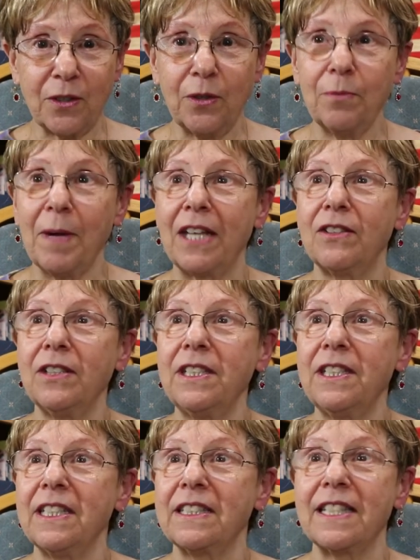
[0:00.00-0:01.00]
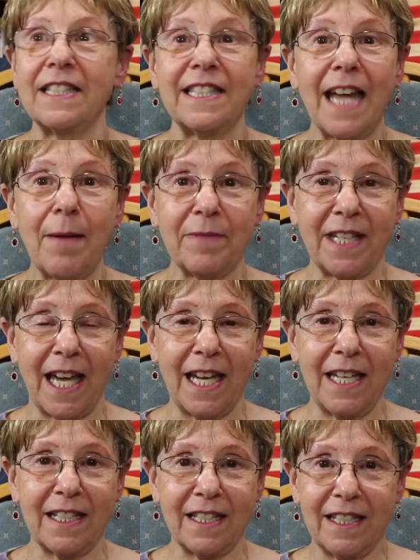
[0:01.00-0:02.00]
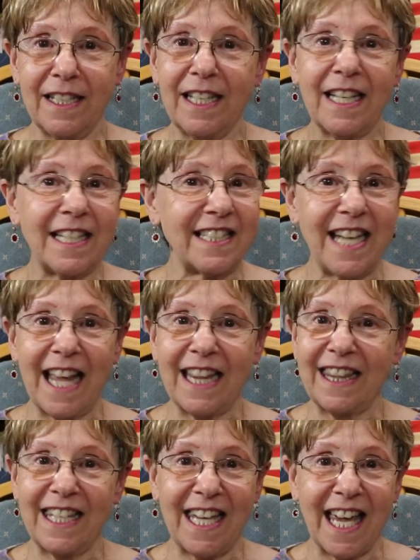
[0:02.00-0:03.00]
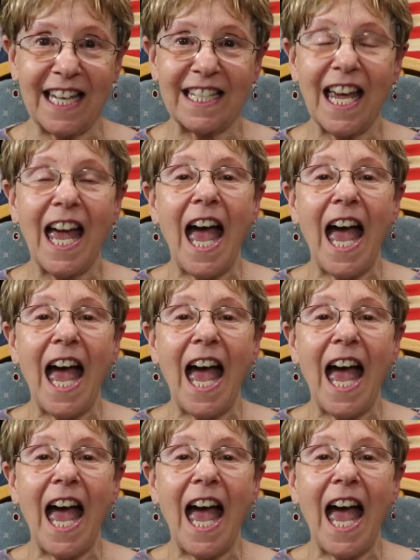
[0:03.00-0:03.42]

Oh my goodness, it's not the end. It's mm-hmm. not the end.